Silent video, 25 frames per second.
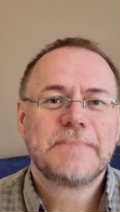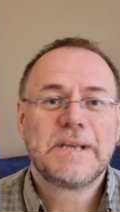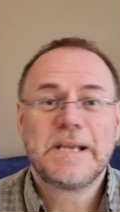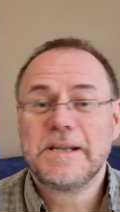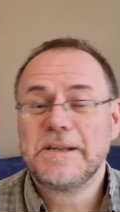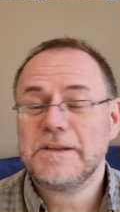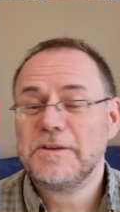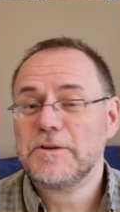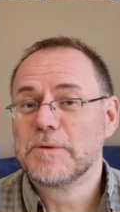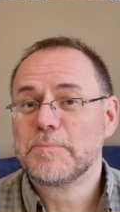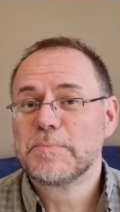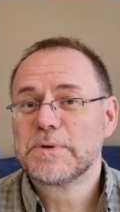
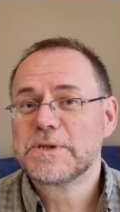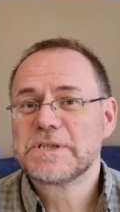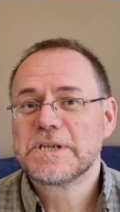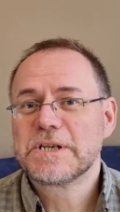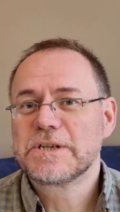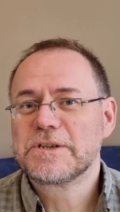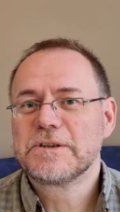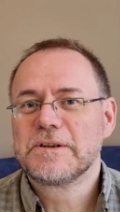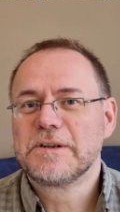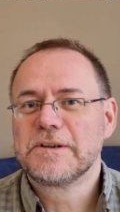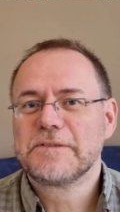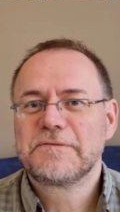in your
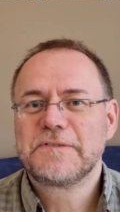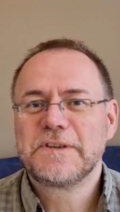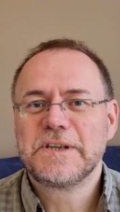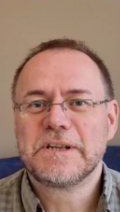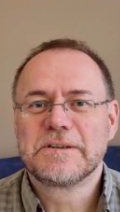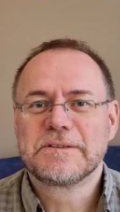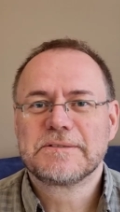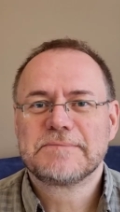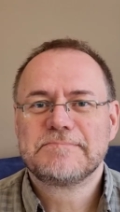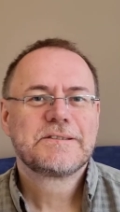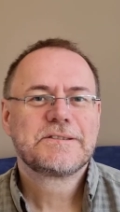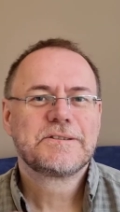particular
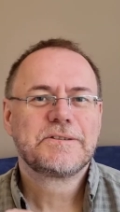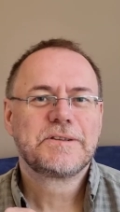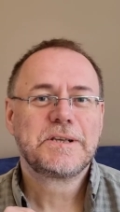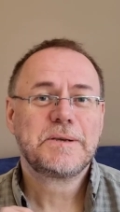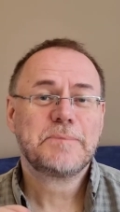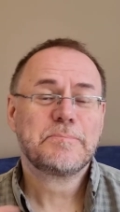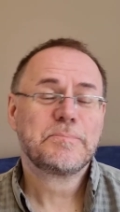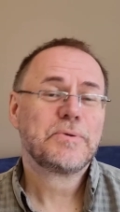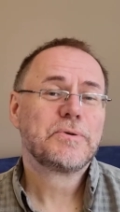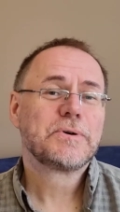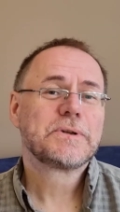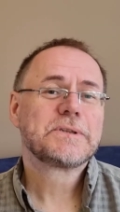field. So the
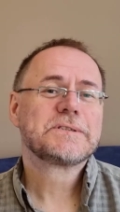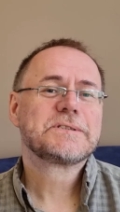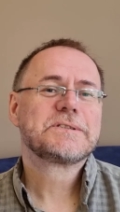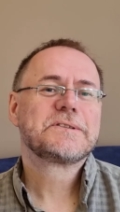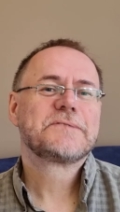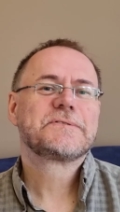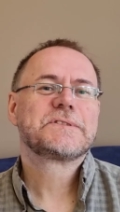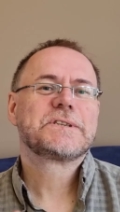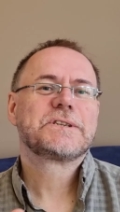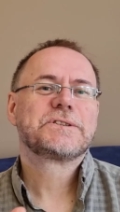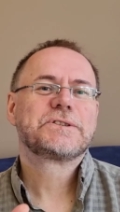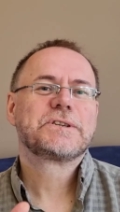importance
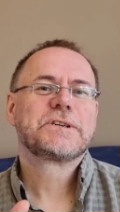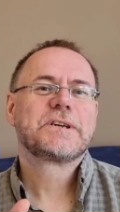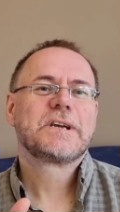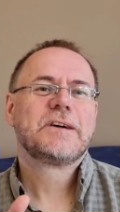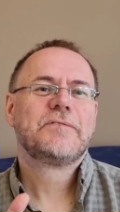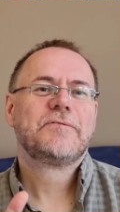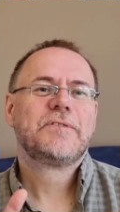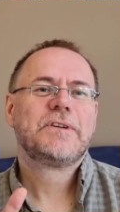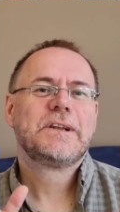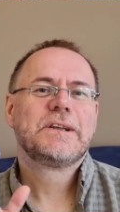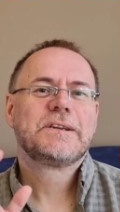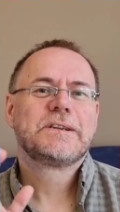of such a
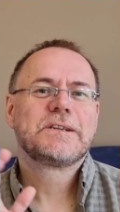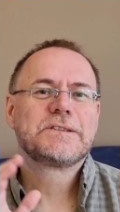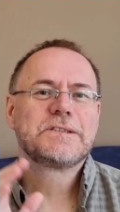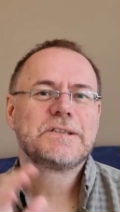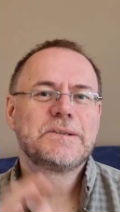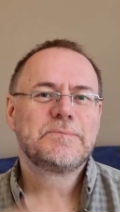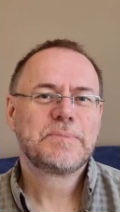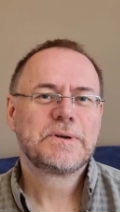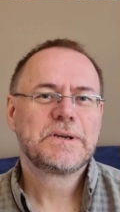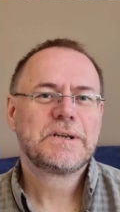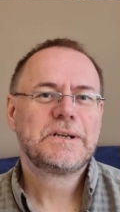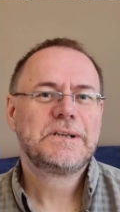cover letter
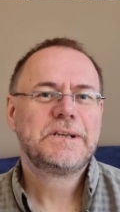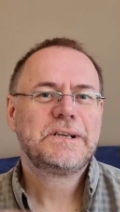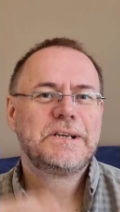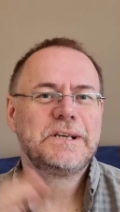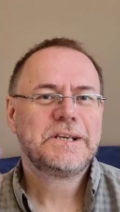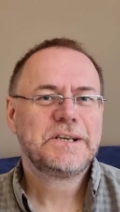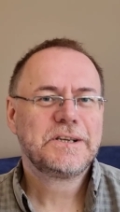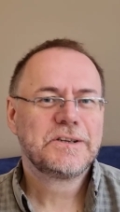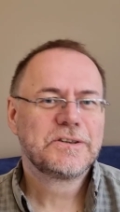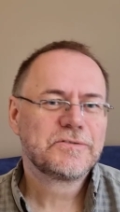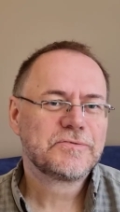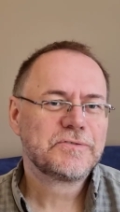typically
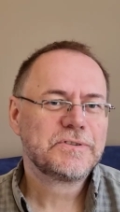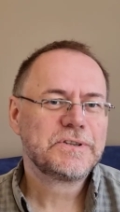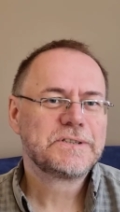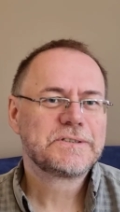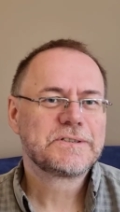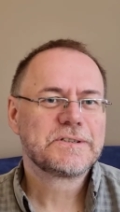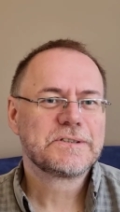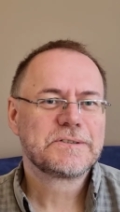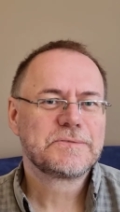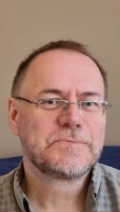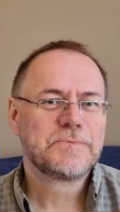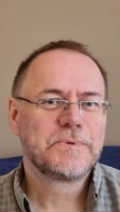
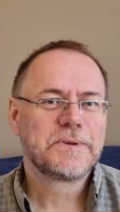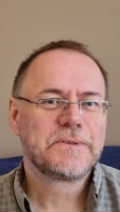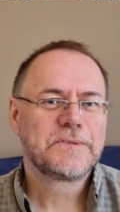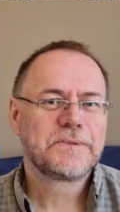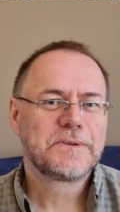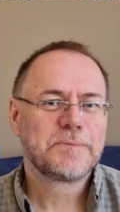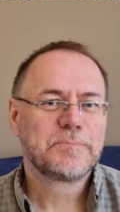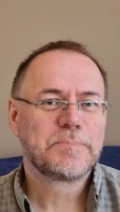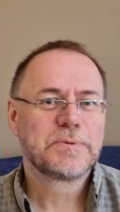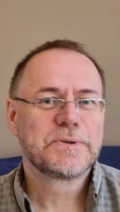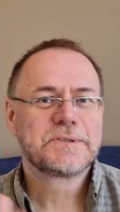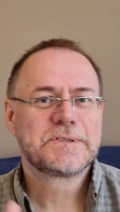increases
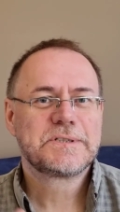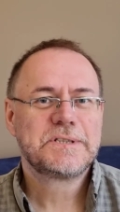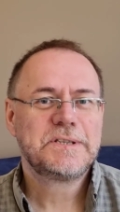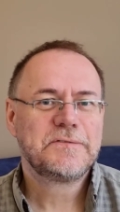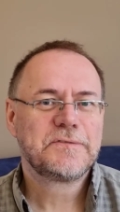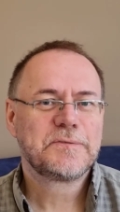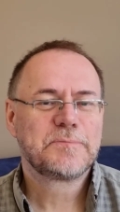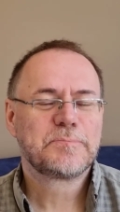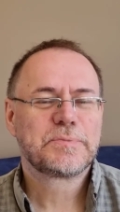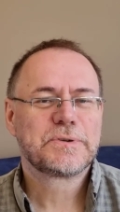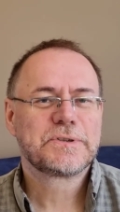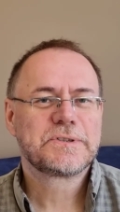with the
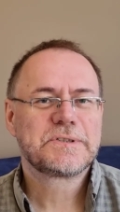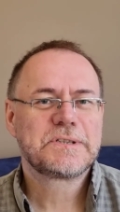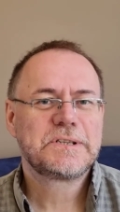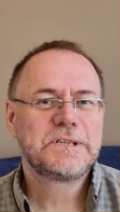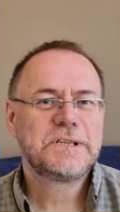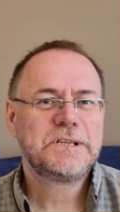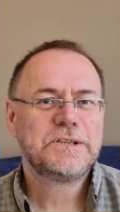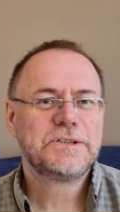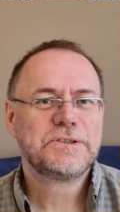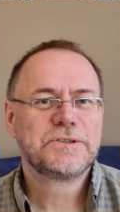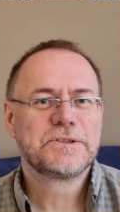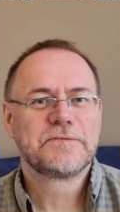perceived
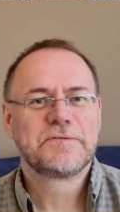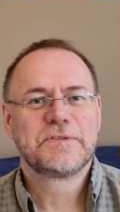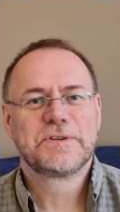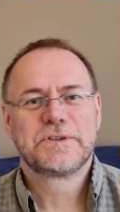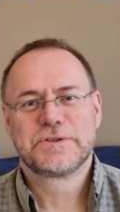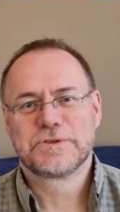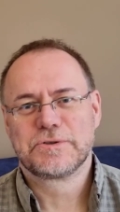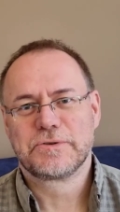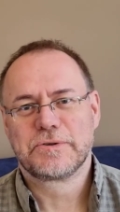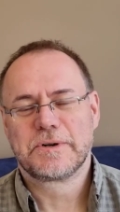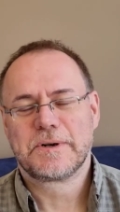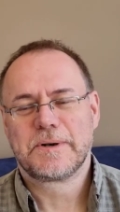prestige of a
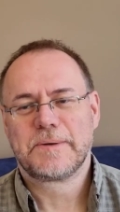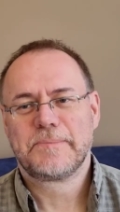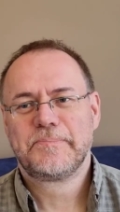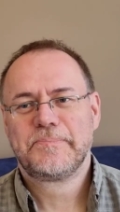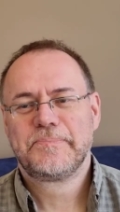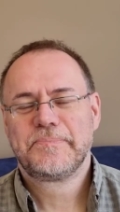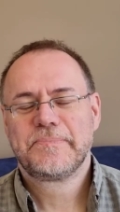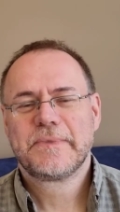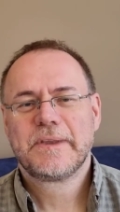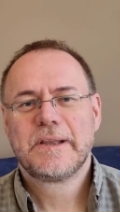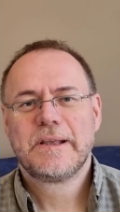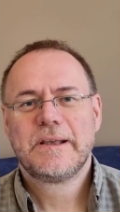journal.
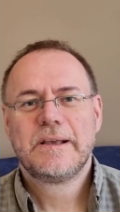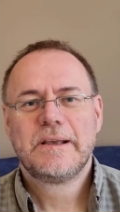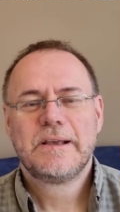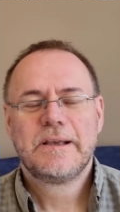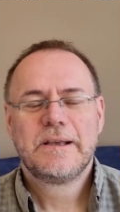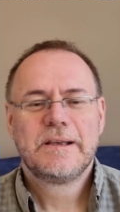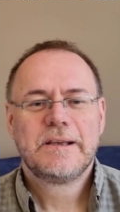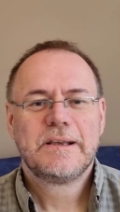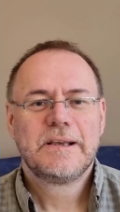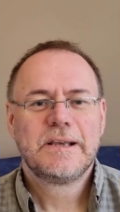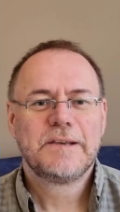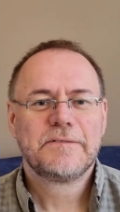
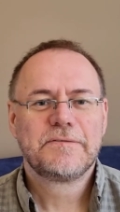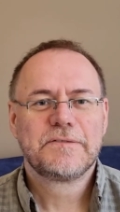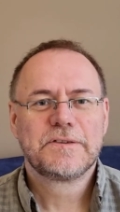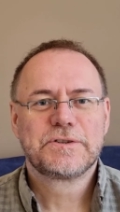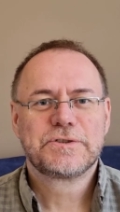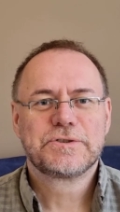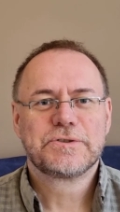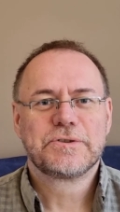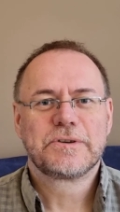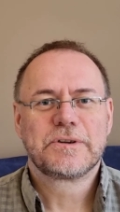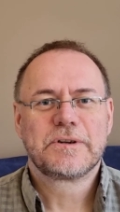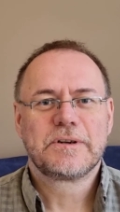If a
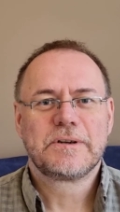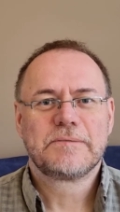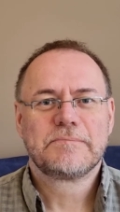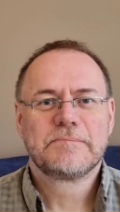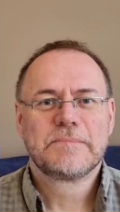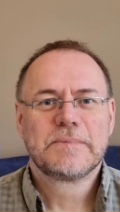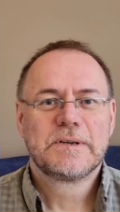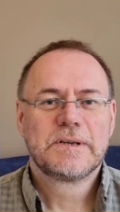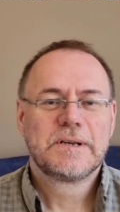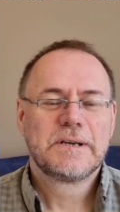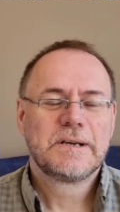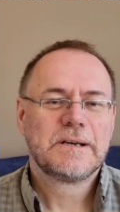journal
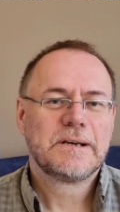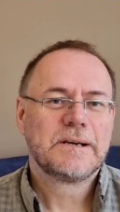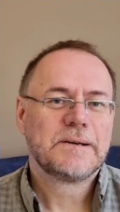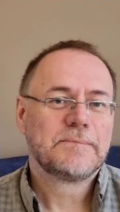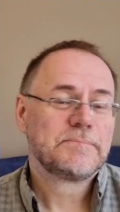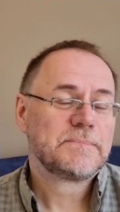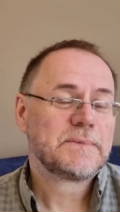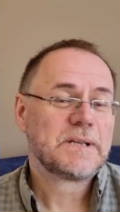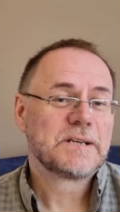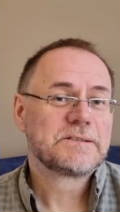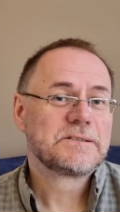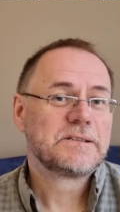um,
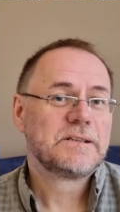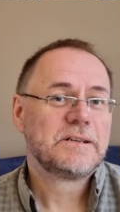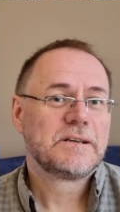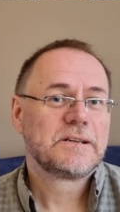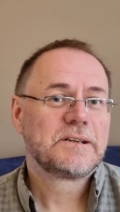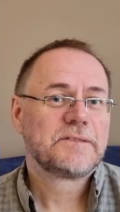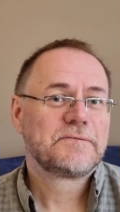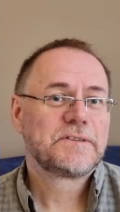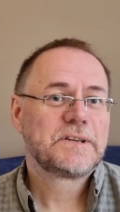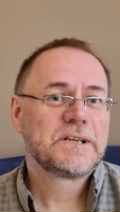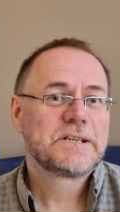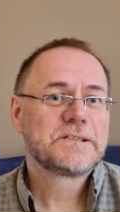does a
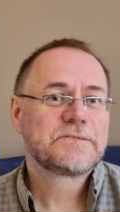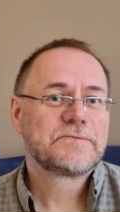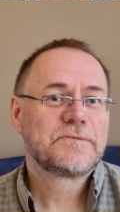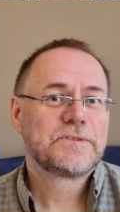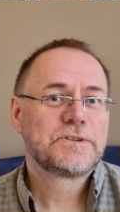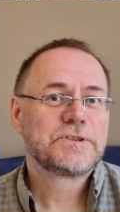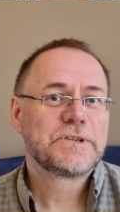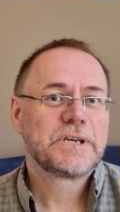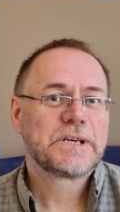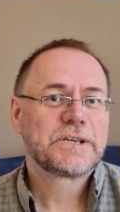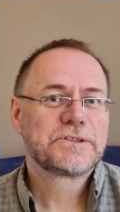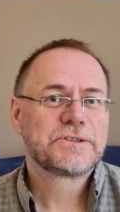lot of desk
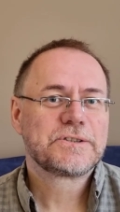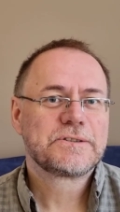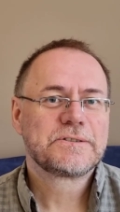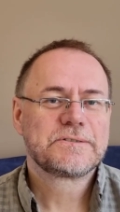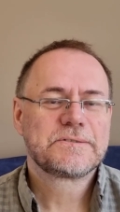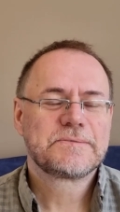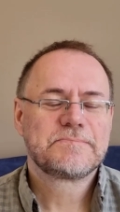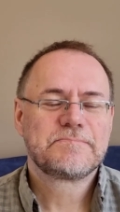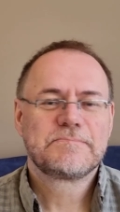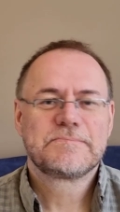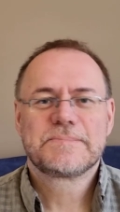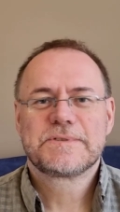
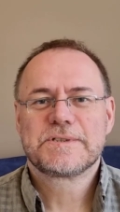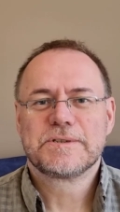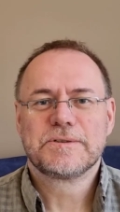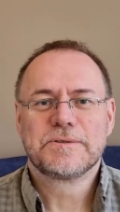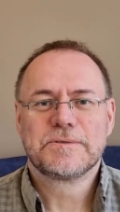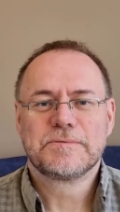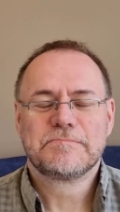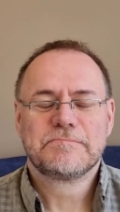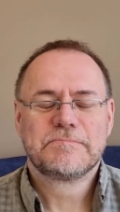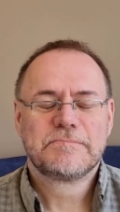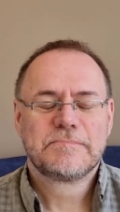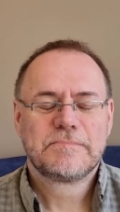rejections,
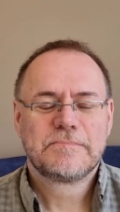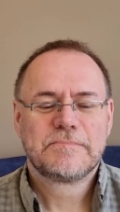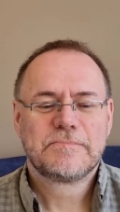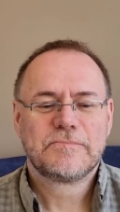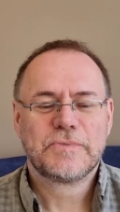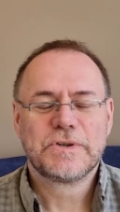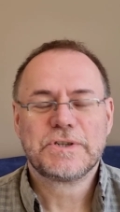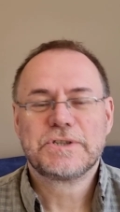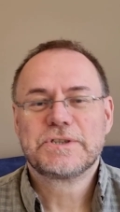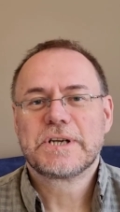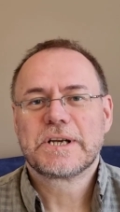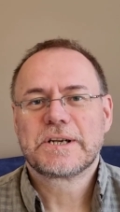so
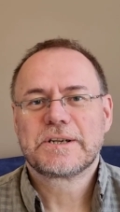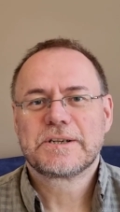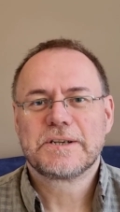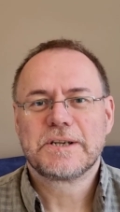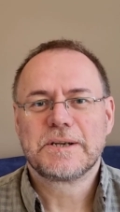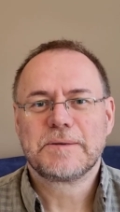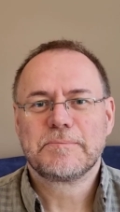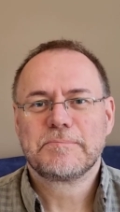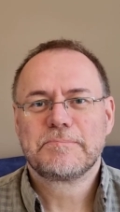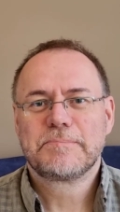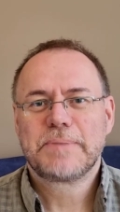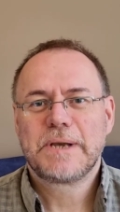
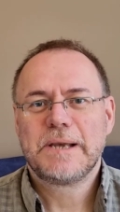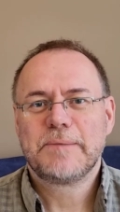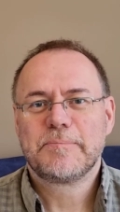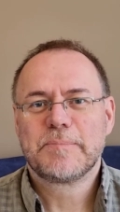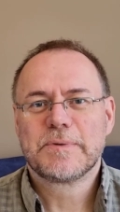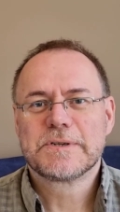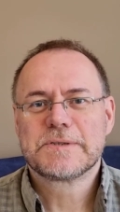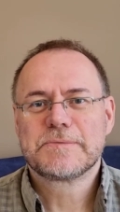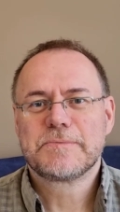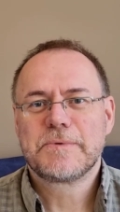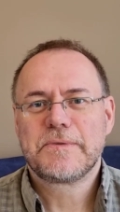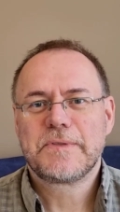rejecting
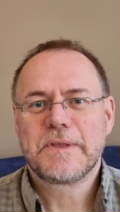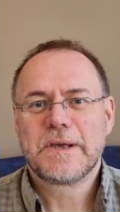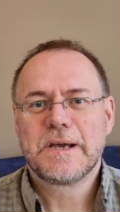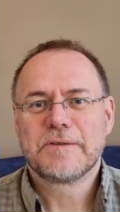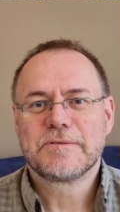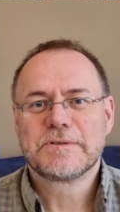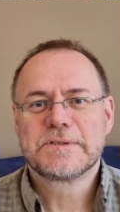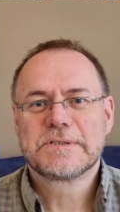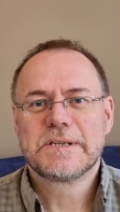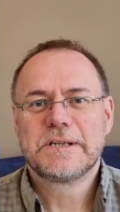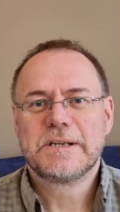papers without